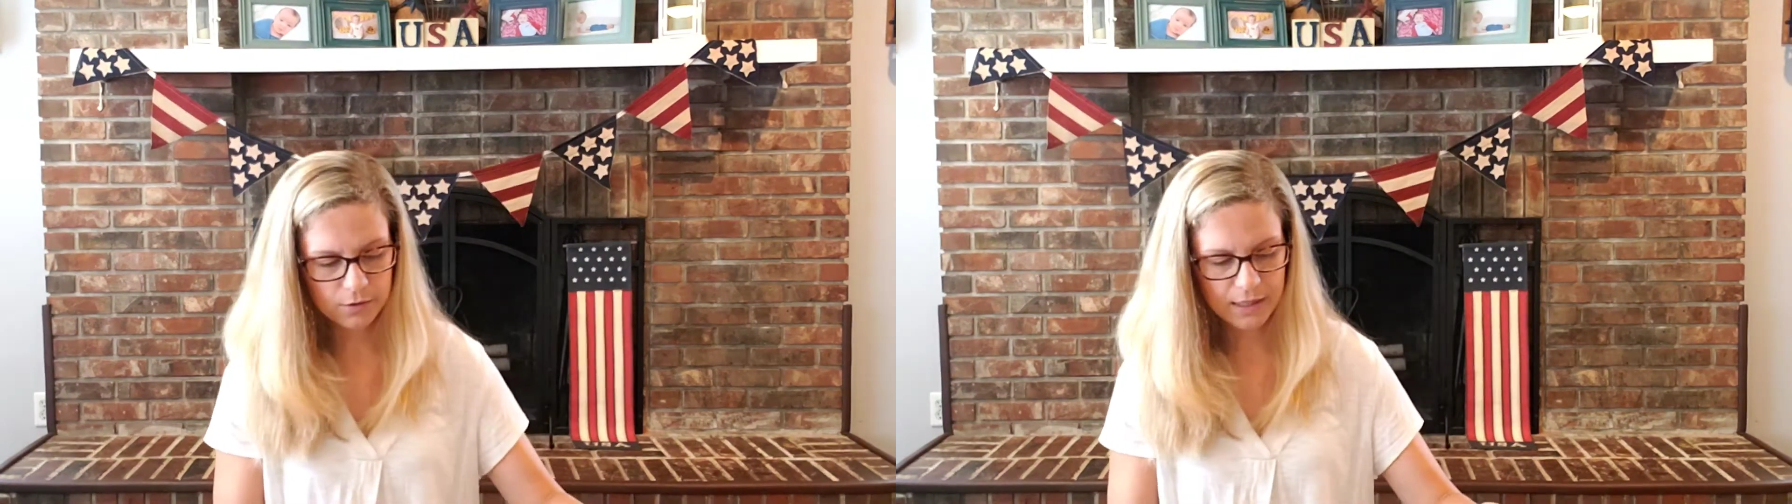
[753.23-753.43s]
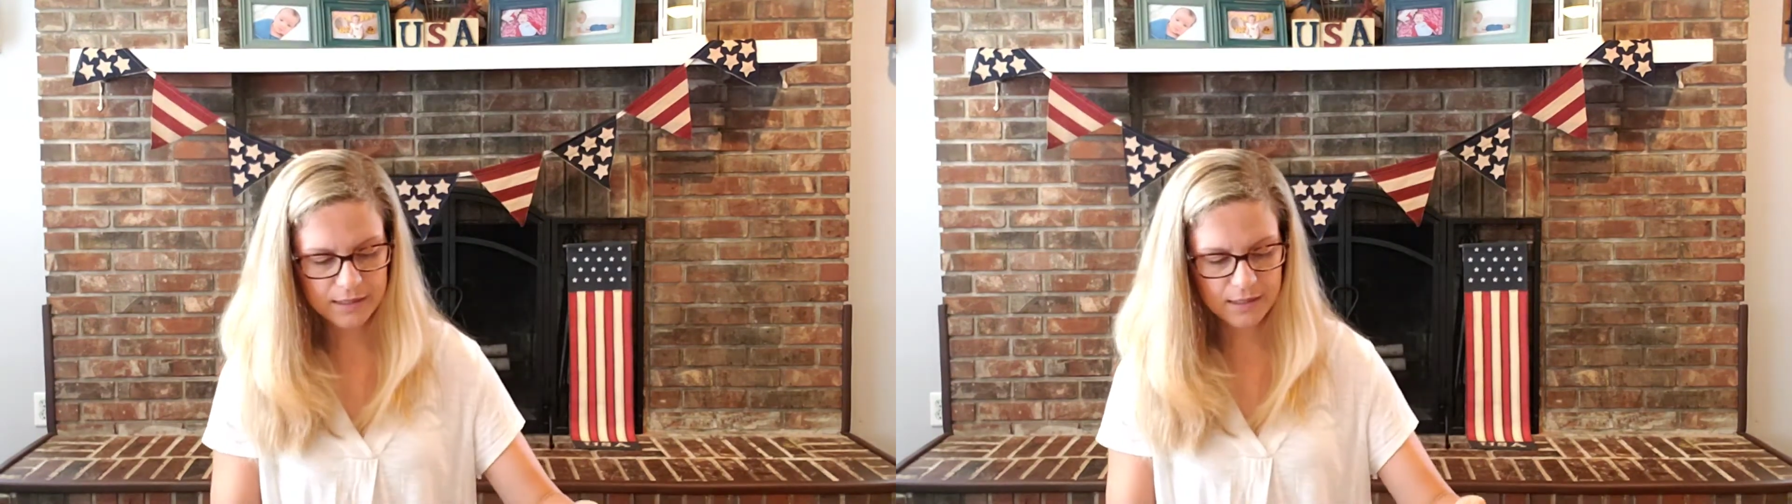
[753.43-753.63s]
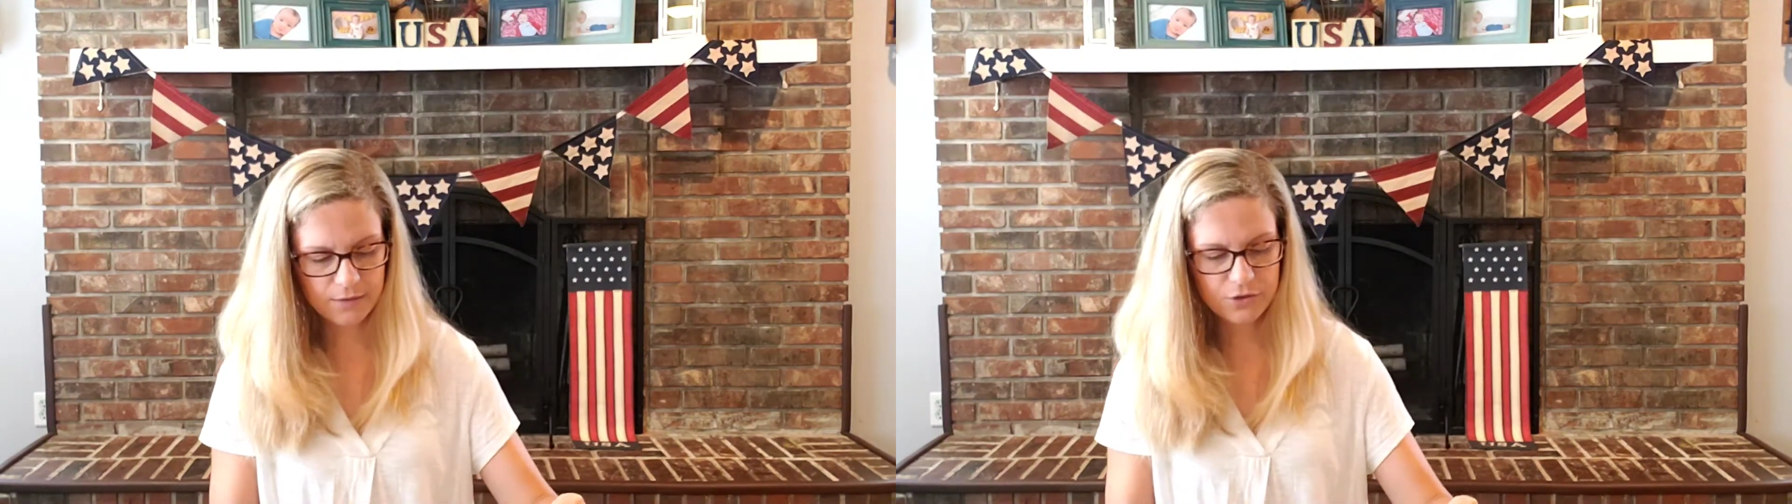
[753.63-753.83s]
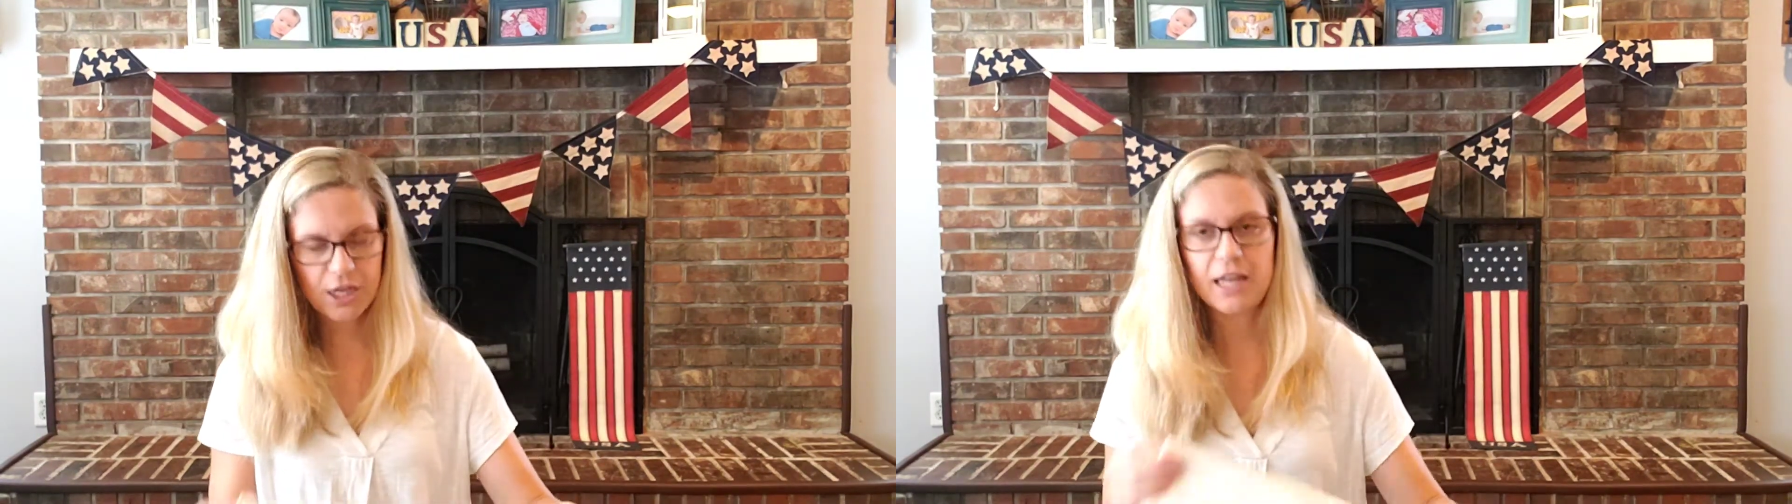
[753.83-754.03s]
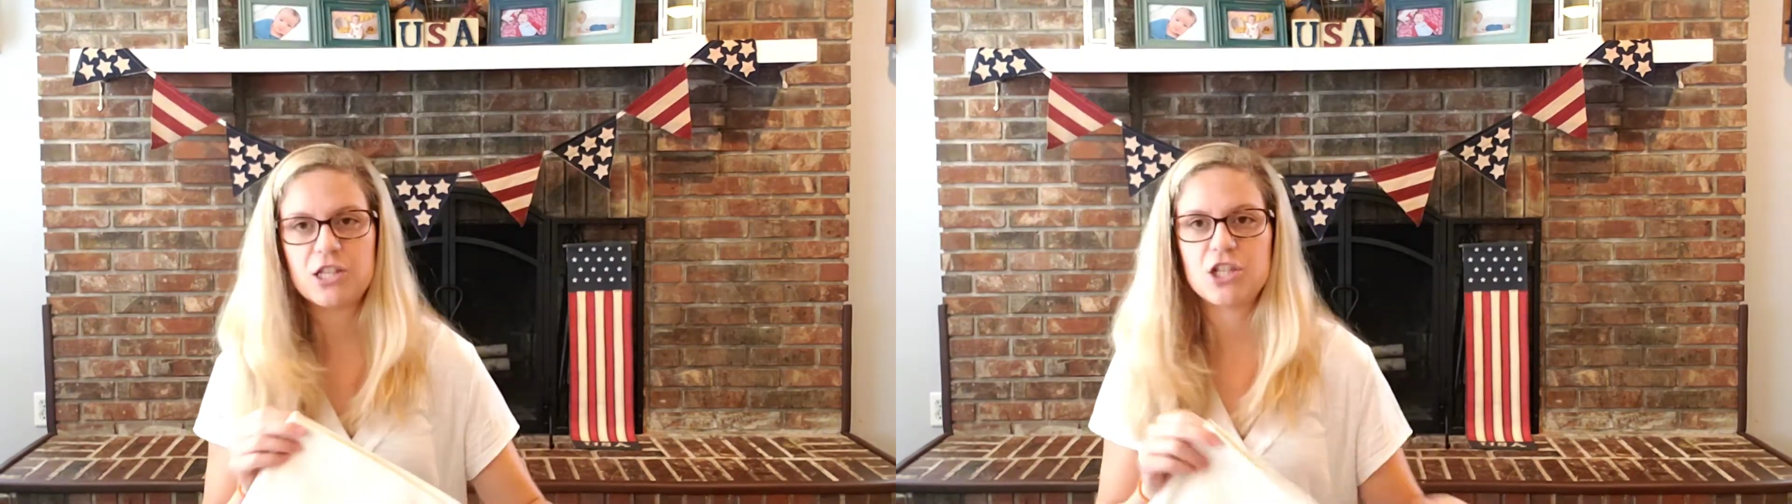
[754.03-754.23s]
lots of
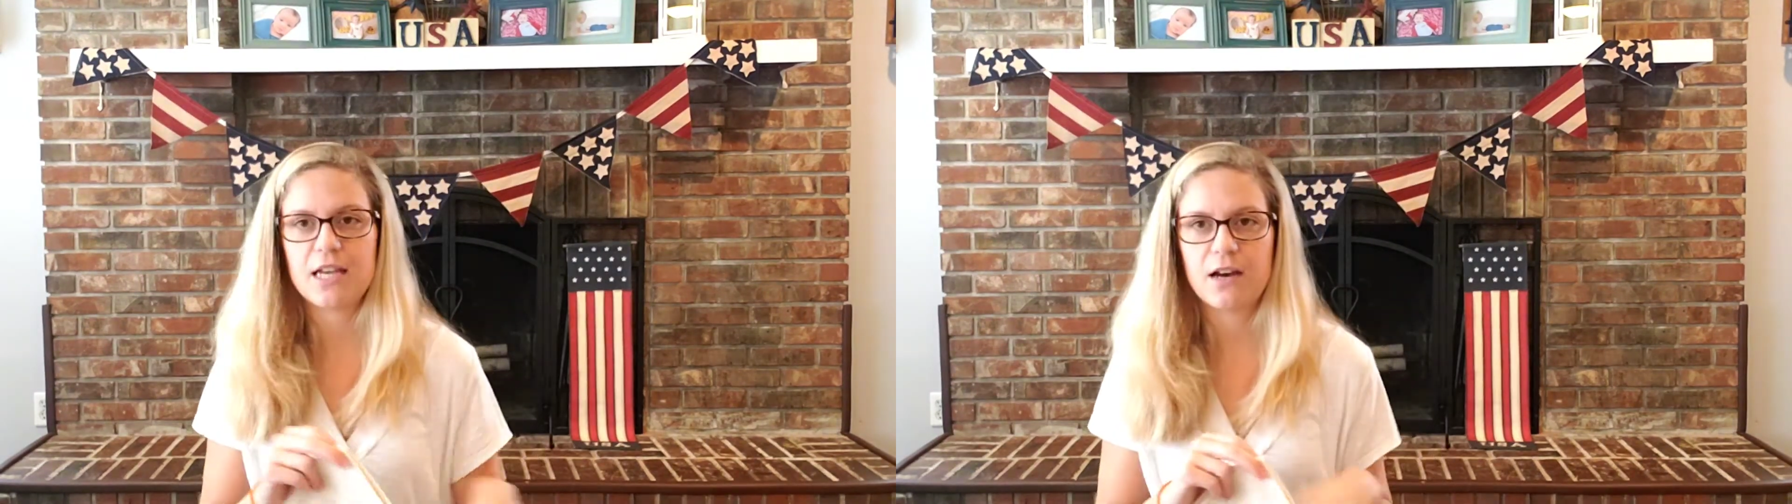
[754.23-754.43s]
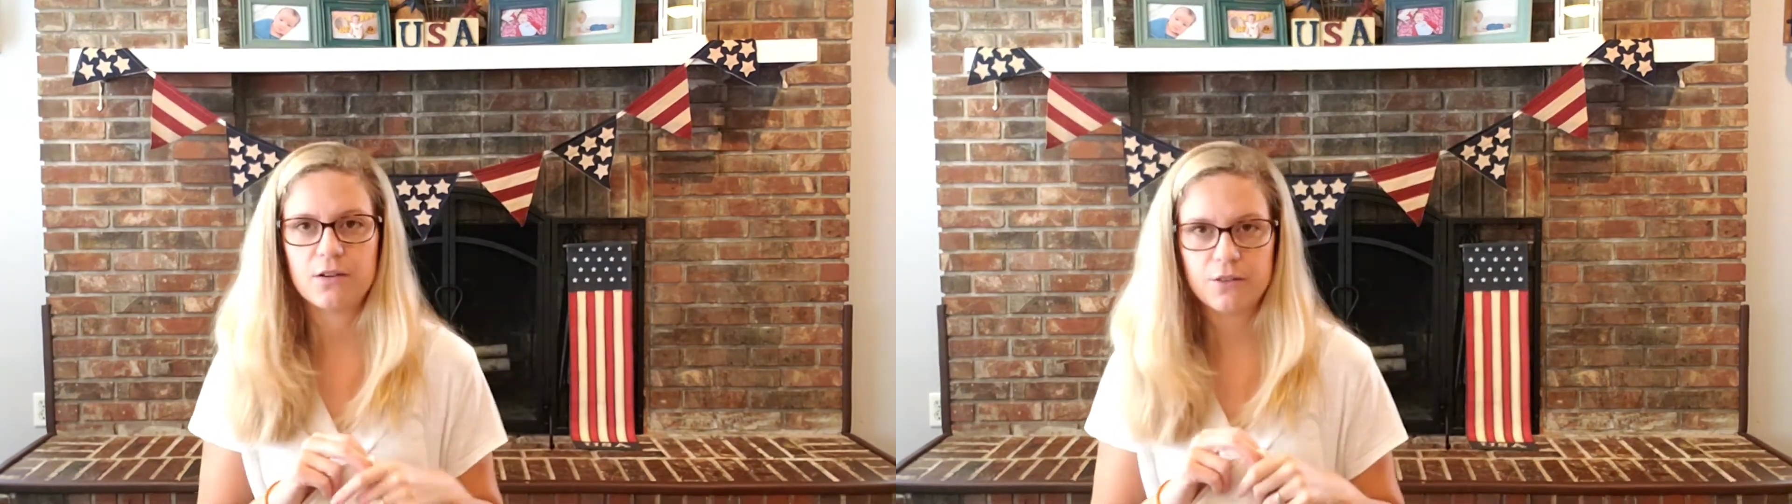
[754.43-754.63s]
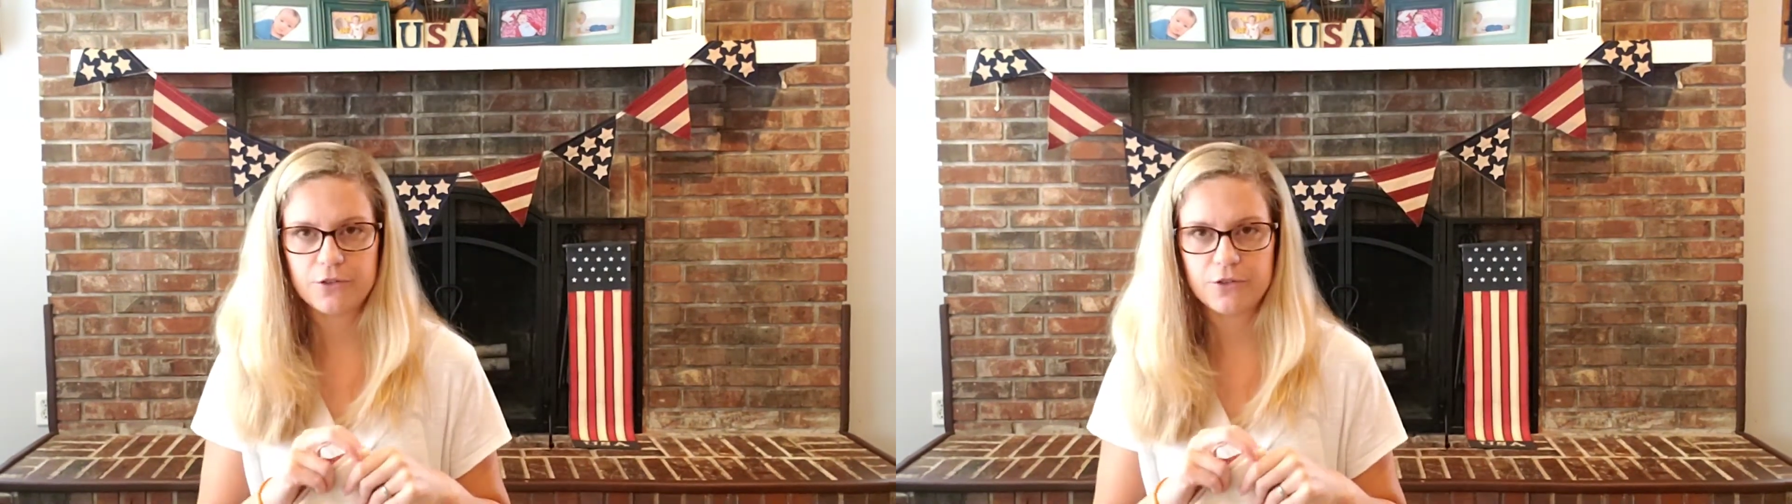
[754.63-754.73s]
changing out